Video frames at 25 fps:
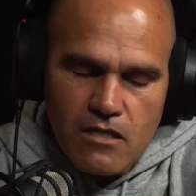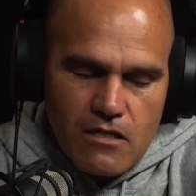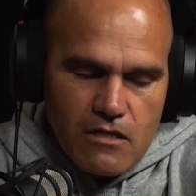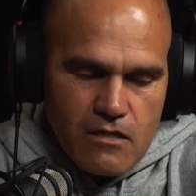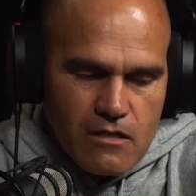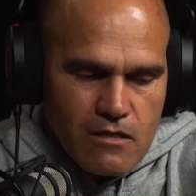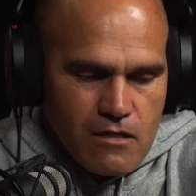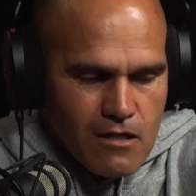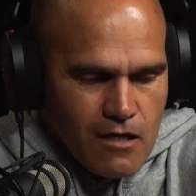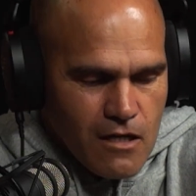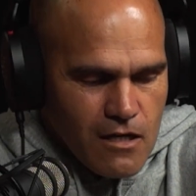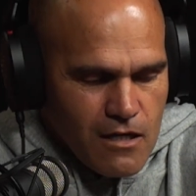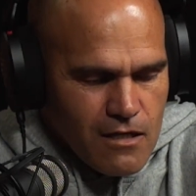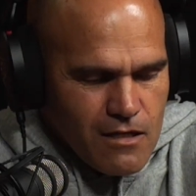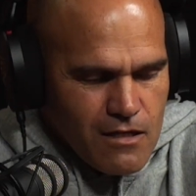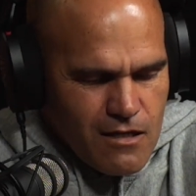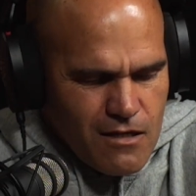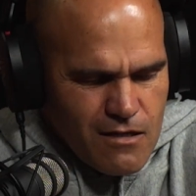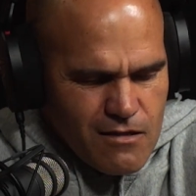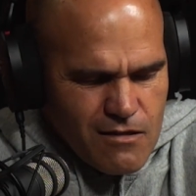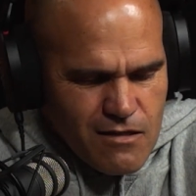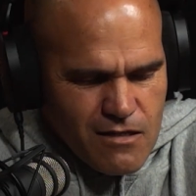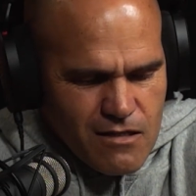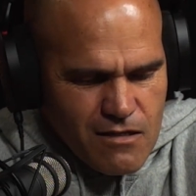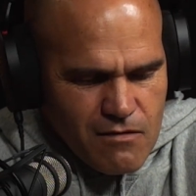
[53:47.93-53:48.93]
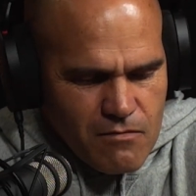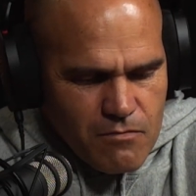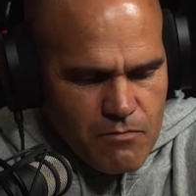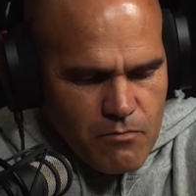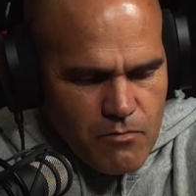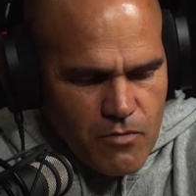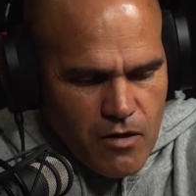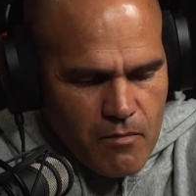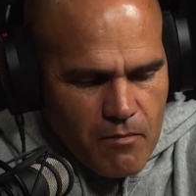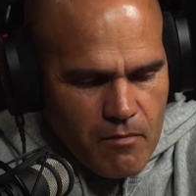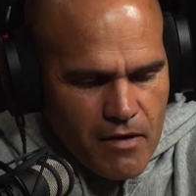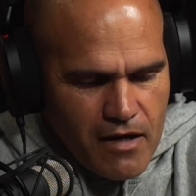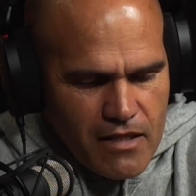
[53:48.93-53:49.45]
and just
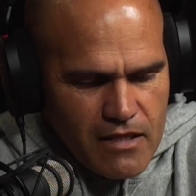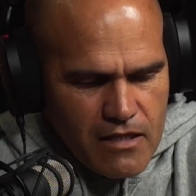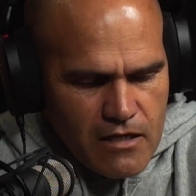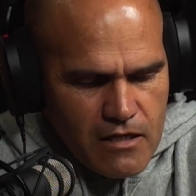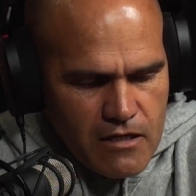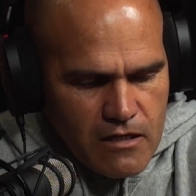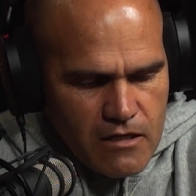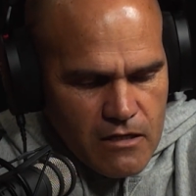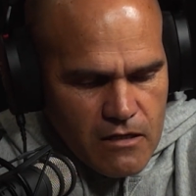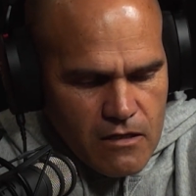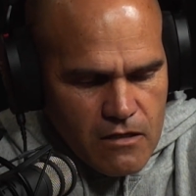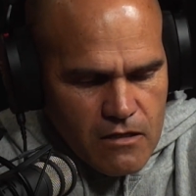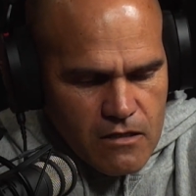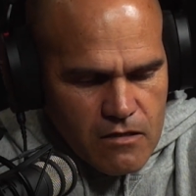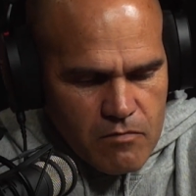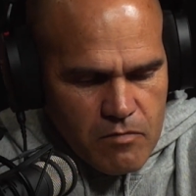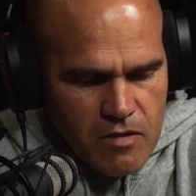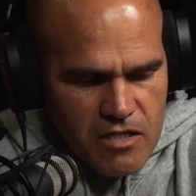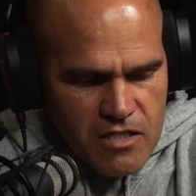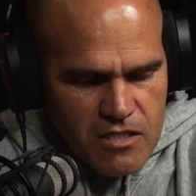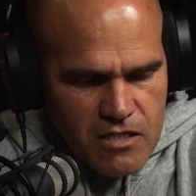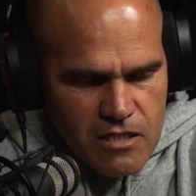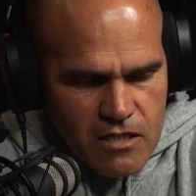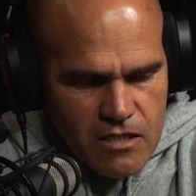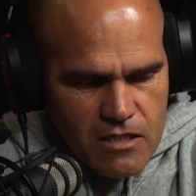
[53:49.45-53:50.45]
my mother especially.